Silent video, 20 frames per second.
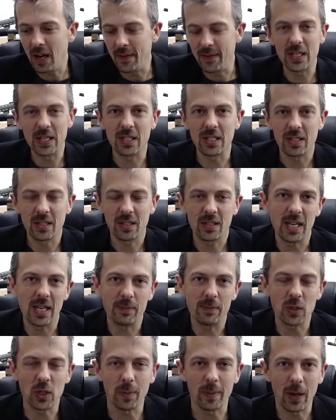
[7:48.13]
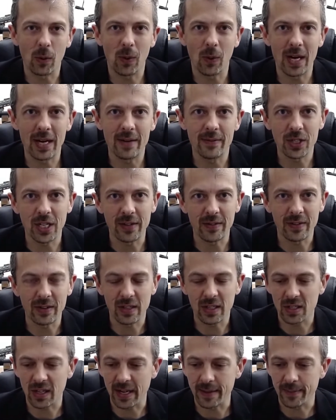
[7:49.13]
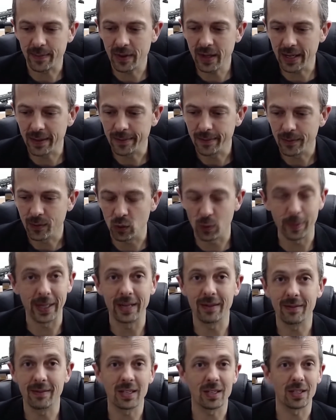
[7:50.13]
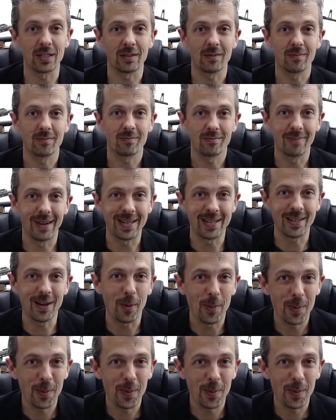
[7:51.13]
this seems to be a way of achieving the same thing, albeit this is made up.